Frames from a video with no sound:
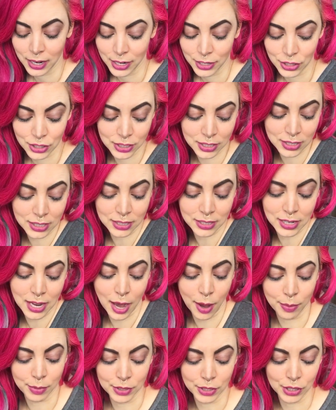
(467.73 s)
I just didn't
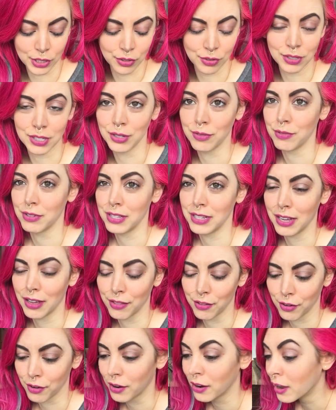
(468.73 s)
happen to use it with the
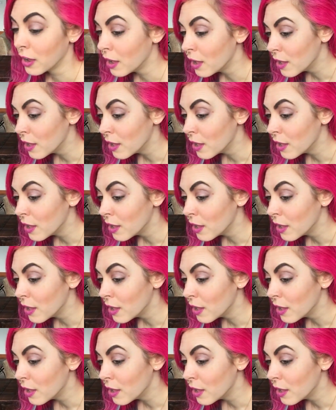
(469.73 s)
other